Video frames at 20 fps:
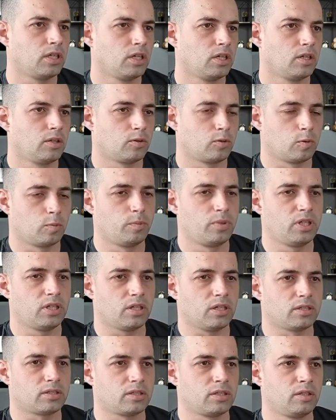to be
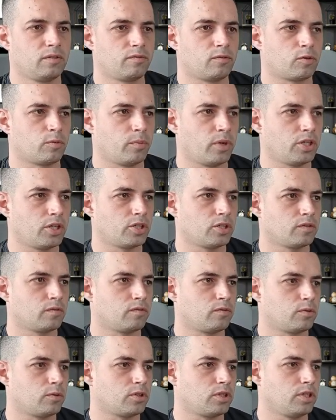as information
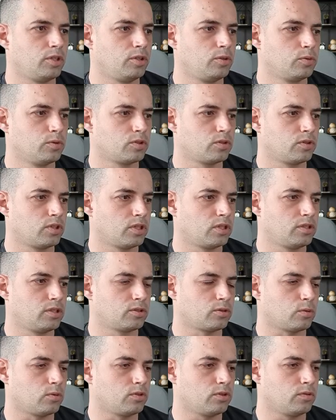for the user that is
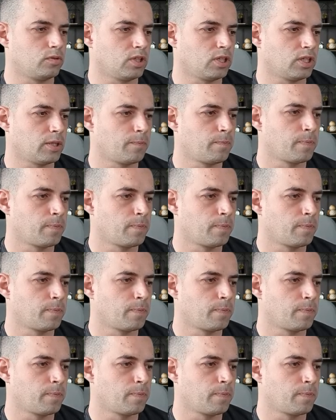ordering.